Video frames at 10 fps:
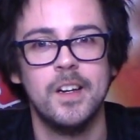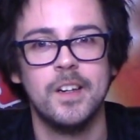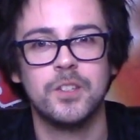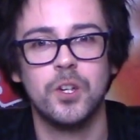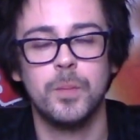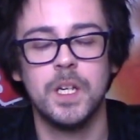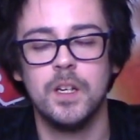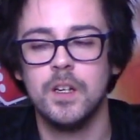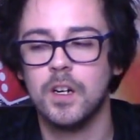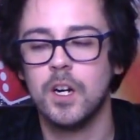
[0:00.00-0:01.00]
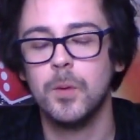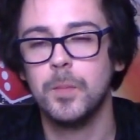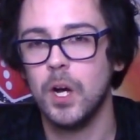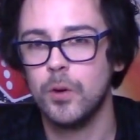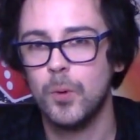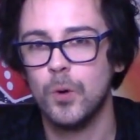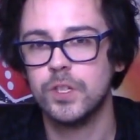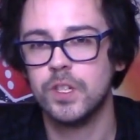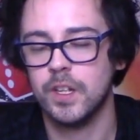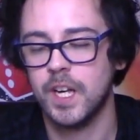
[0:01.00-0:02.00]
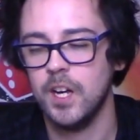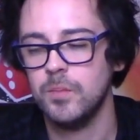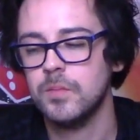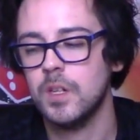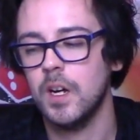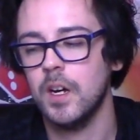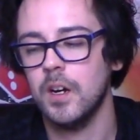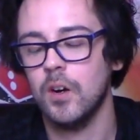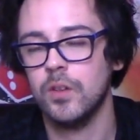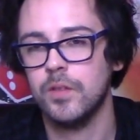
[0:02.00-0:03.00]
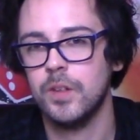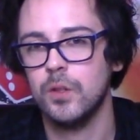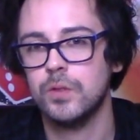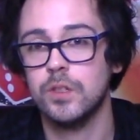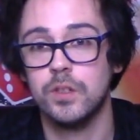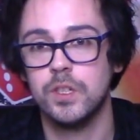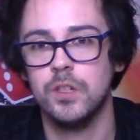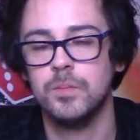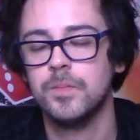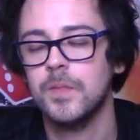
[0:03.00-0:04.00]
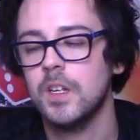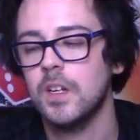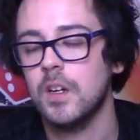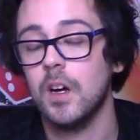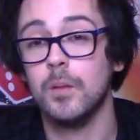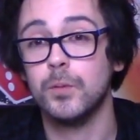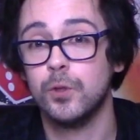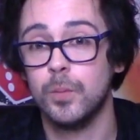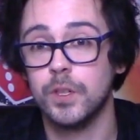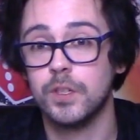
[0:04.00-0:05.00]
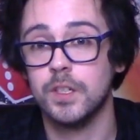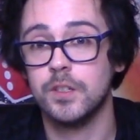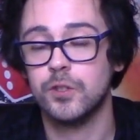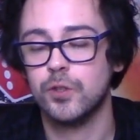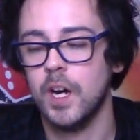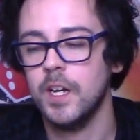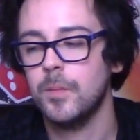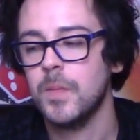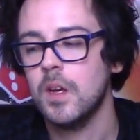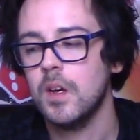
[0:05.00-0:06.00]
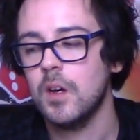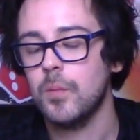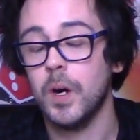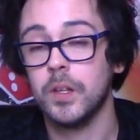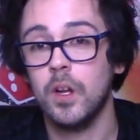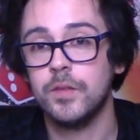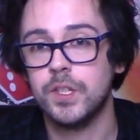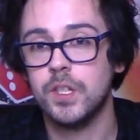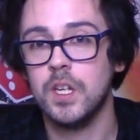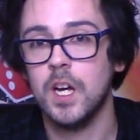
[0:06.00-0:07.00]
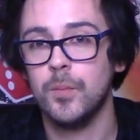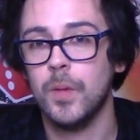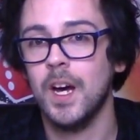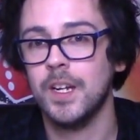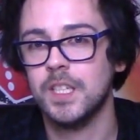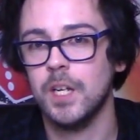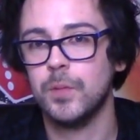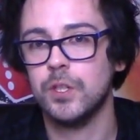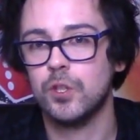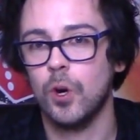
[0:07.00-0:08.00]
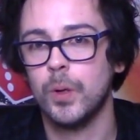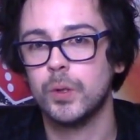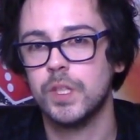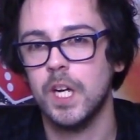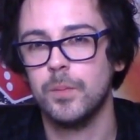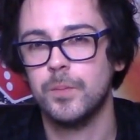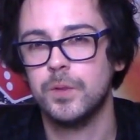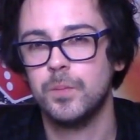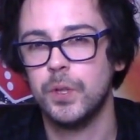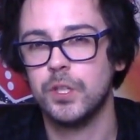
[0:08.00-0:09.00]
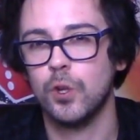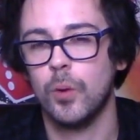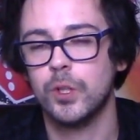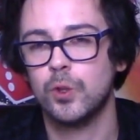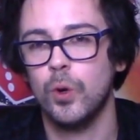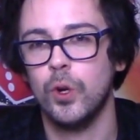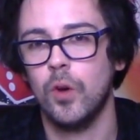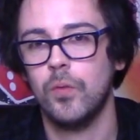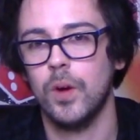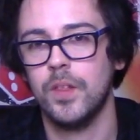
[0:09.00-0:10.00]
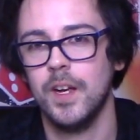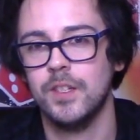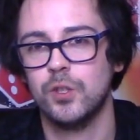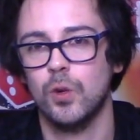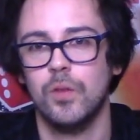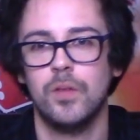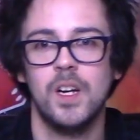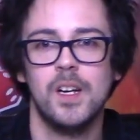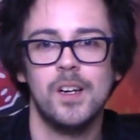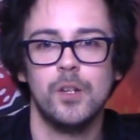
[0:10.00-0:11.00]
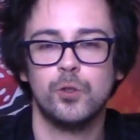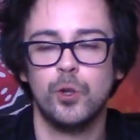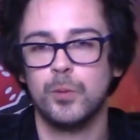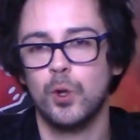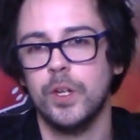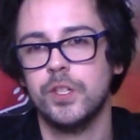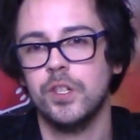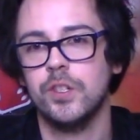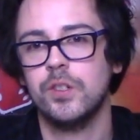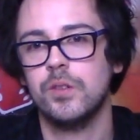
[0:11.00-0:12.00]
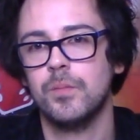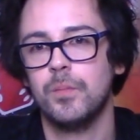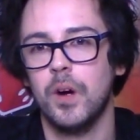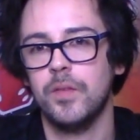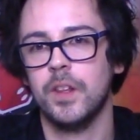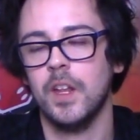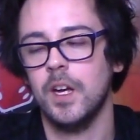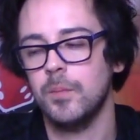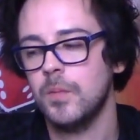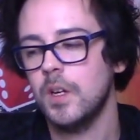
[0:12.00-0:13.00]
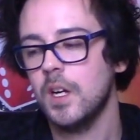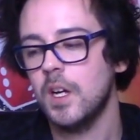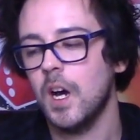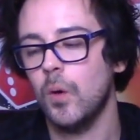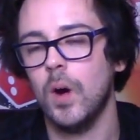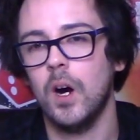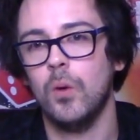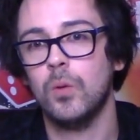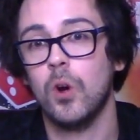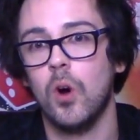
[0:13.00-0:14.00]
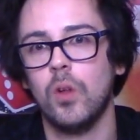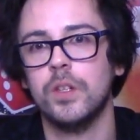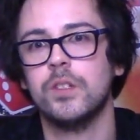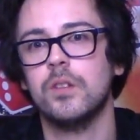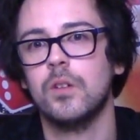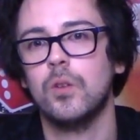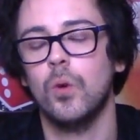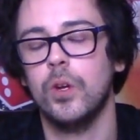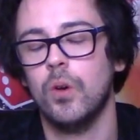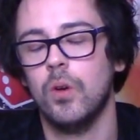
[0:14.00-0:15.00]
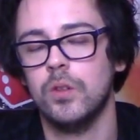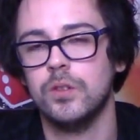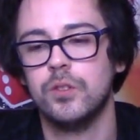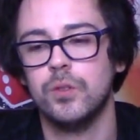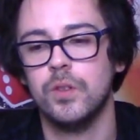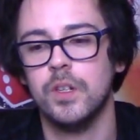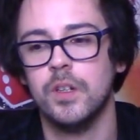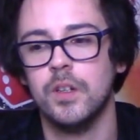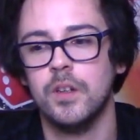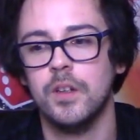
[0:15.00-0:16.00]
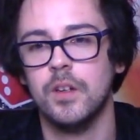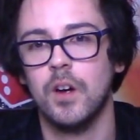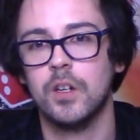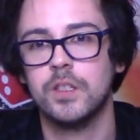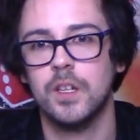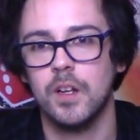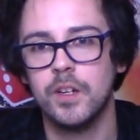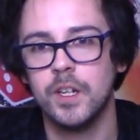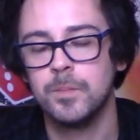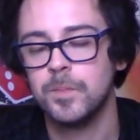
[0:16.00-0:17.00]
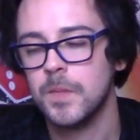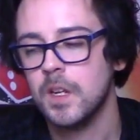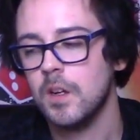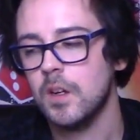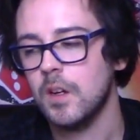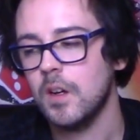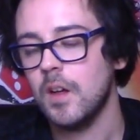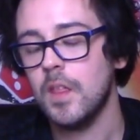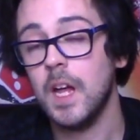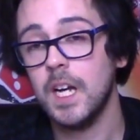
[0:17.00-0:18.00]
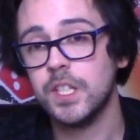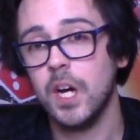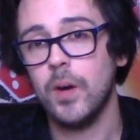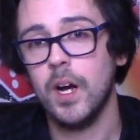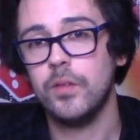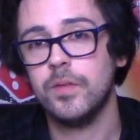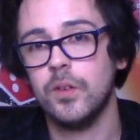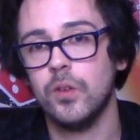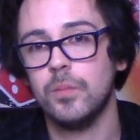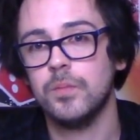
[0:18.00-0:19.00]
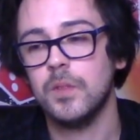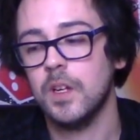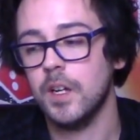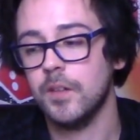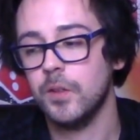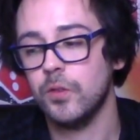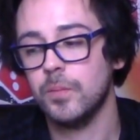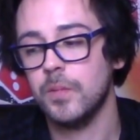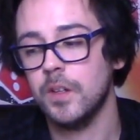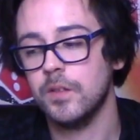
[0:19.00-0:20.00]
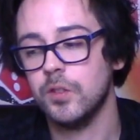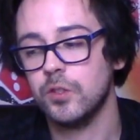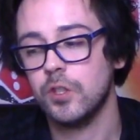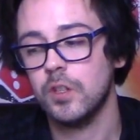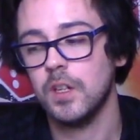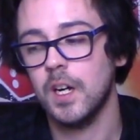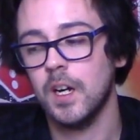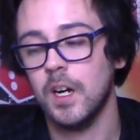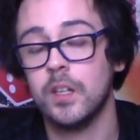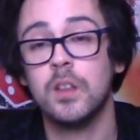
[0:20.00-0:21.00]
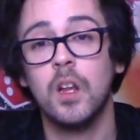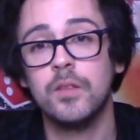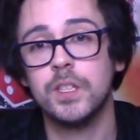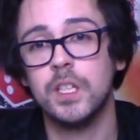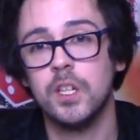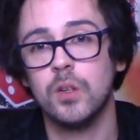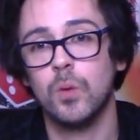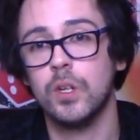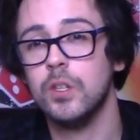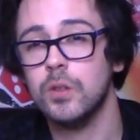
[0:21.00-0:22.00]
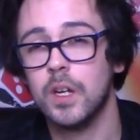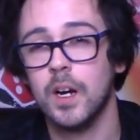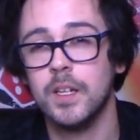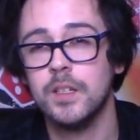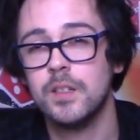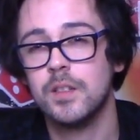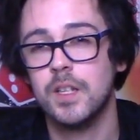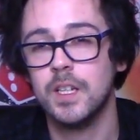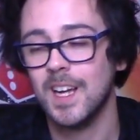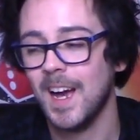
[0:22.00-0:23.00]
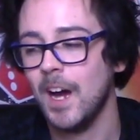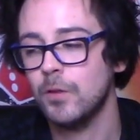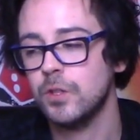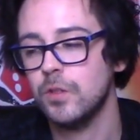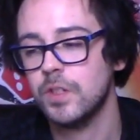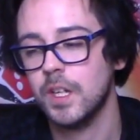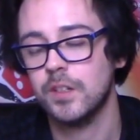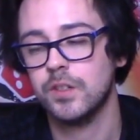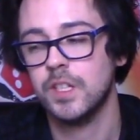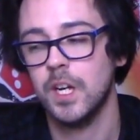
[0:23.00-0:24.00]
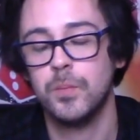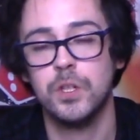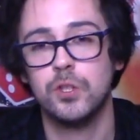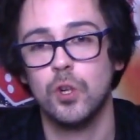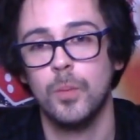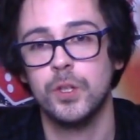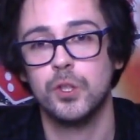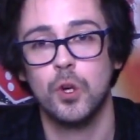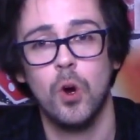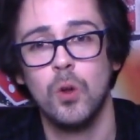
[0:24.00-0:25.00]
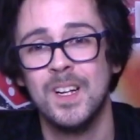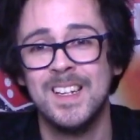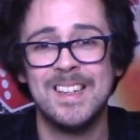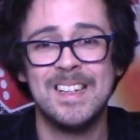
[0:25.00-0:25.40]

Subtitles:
It's going to be a couple of battle reports till I get him on the field and you see him, and I'm super excited to try it. But I'd love to see him and a Tech Priest Dominus going off with his sort of troop choices, buffing them, while Call is going on to the artillery. That's how I would field them in the future. I'd love to hear what you guys think. How do you think is a Tech Priest Dominus to Call?